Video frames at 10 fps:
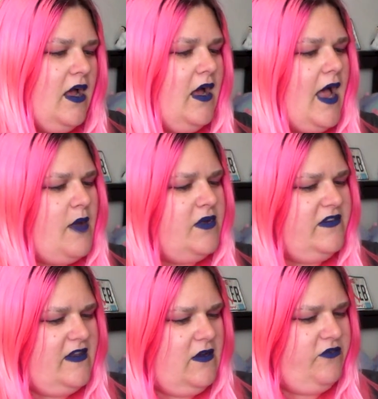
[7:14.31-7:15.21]
I
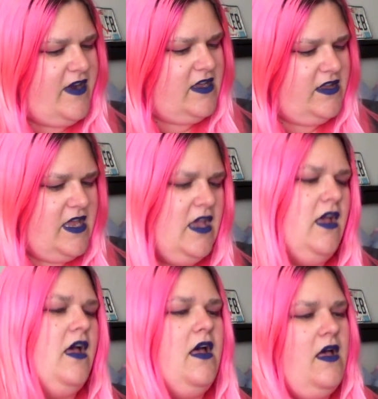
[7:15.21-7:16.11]
would too, frankly,
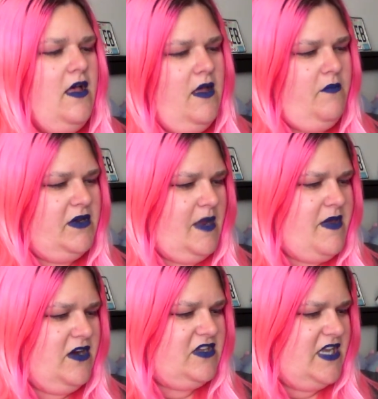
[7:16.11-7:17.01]
but I'm
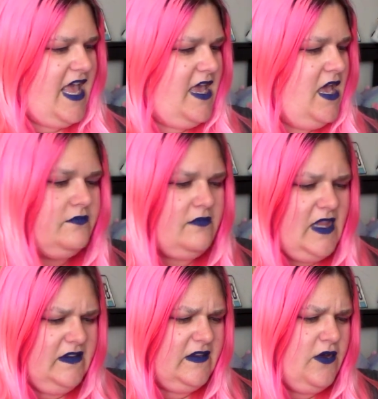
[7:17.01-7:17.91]
here today.
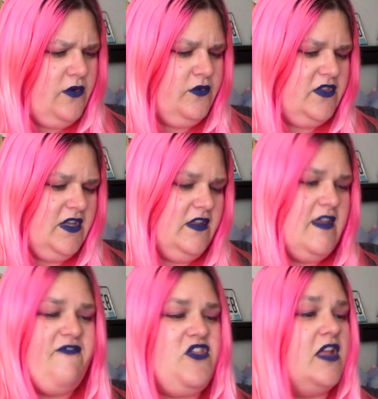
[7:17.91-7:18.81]
So
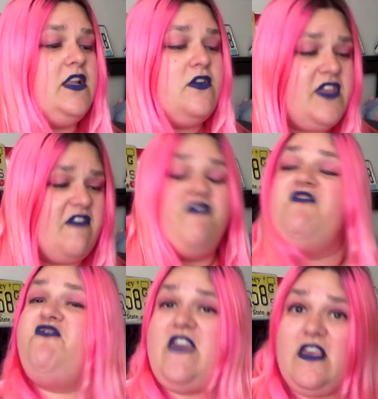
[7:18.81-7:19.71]
if the clothing
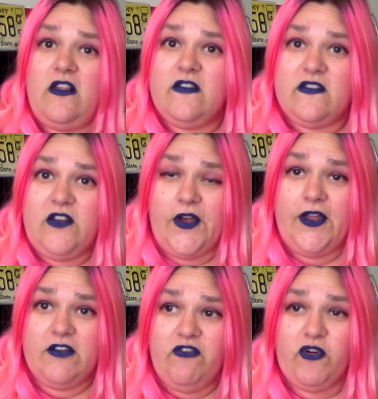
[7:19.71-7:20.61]
feels
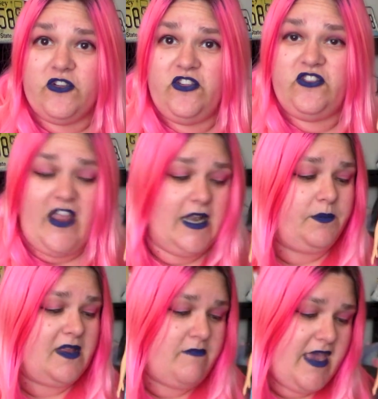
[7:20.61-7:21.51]
good for
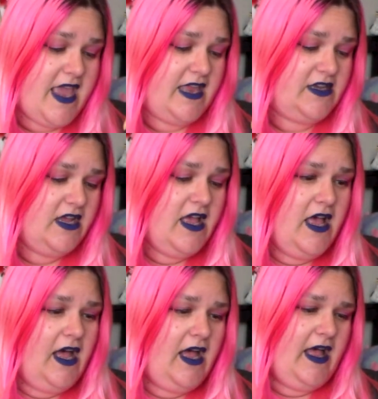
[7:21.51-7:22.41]
sustainably made,
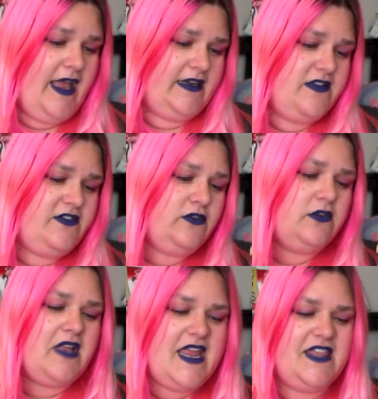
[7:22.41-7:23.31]
and I
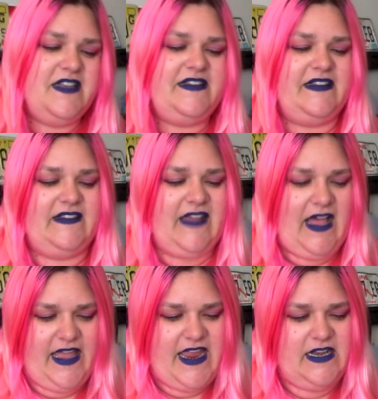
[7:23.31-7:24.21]
do like the
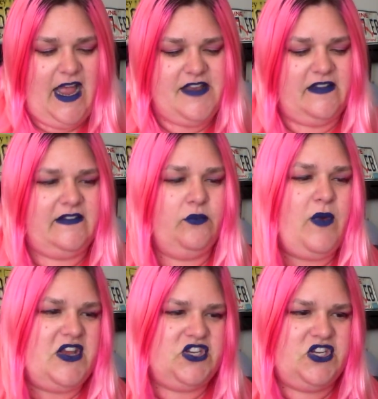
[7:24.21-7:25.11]
design, I just
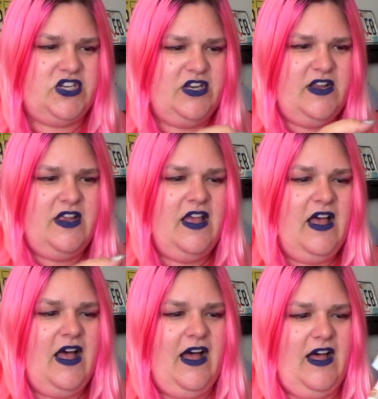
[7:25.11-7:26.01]
wish
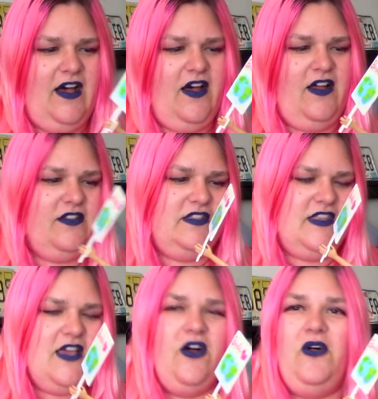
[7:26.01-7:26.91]

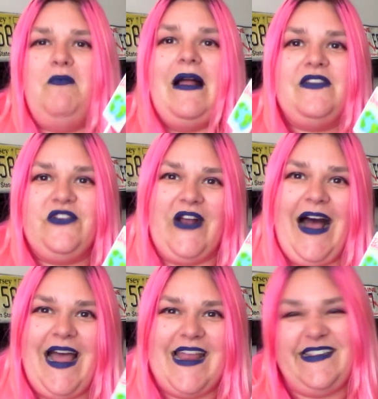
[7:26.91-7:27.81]
the old Monster
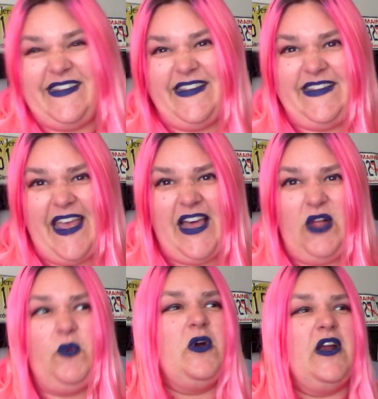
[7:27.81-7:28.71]
High
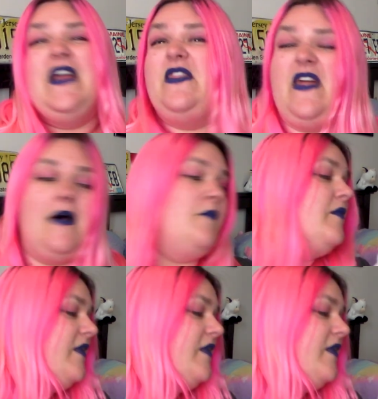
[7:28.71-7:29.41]
detail were in them.